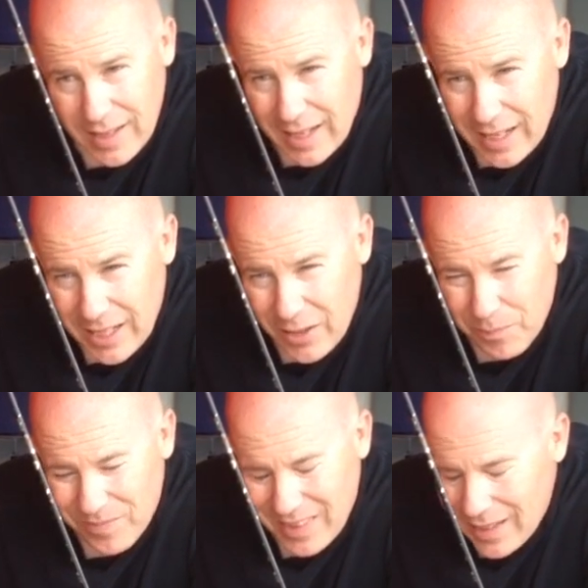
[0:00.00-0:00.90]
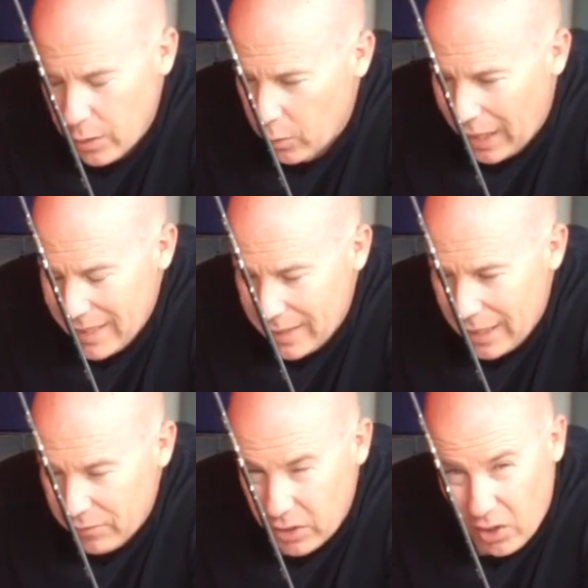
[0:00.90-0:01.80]
Uh, I did
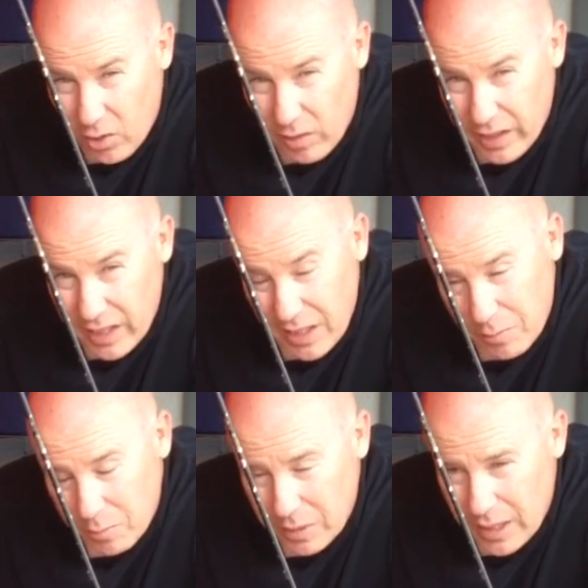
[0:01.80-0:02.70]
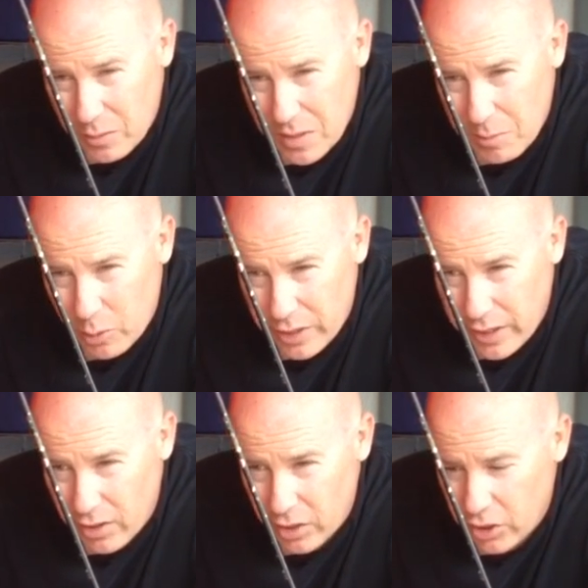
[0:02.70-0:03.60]
have the car running, but that was about a
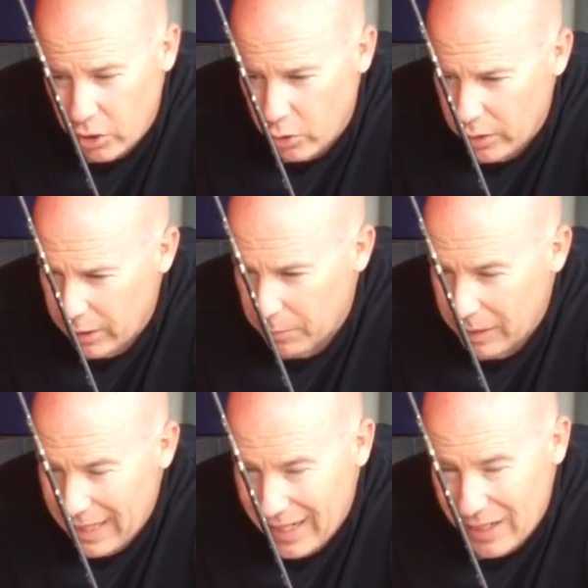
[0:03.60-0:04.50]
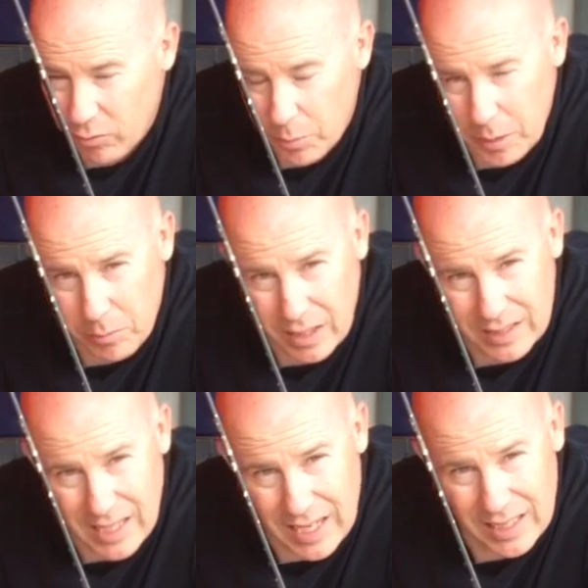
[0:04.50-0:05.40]
year ago, and I can't remember
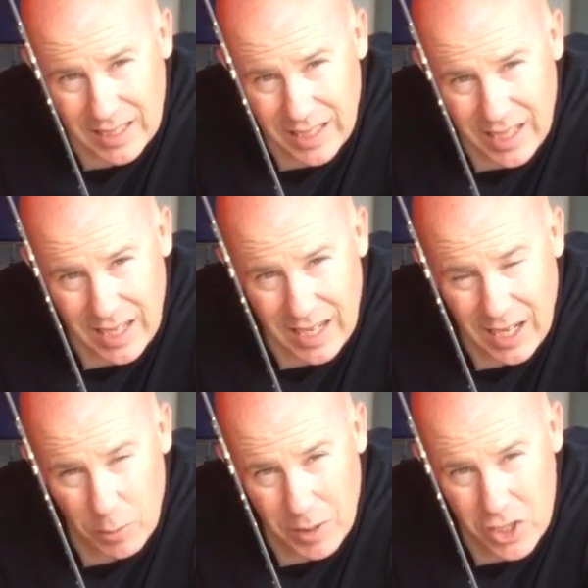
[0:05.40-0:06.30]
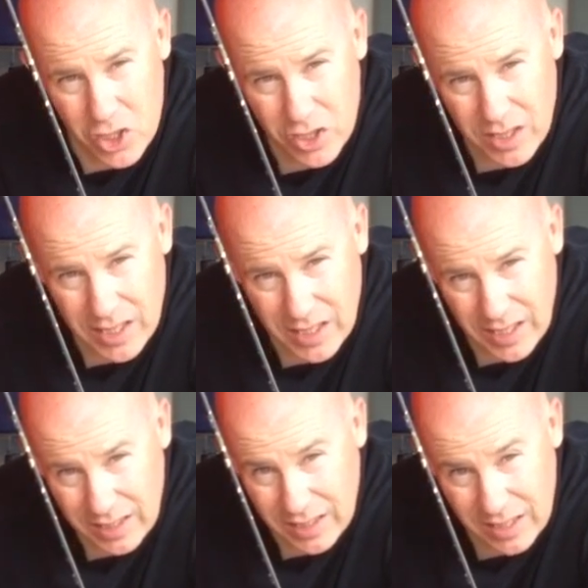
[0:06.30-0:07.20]
exactly how much
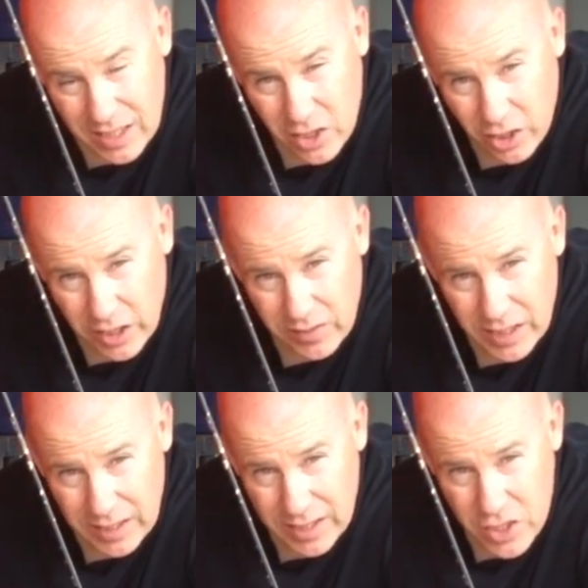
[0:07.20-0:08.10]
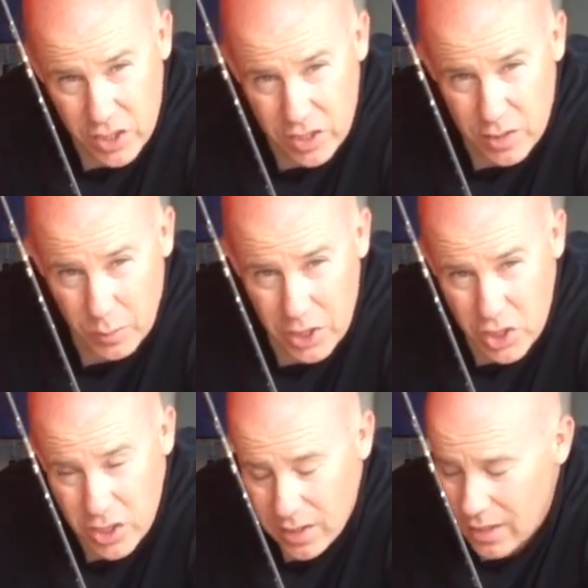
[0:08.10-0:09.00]
the turning of the ignition
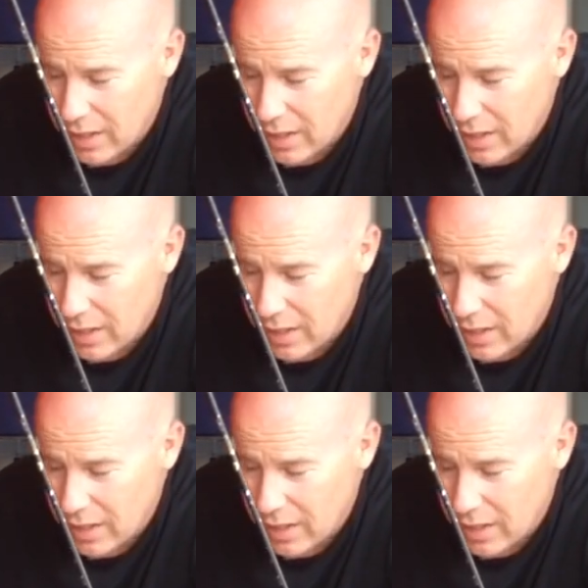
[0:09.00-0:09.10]
switch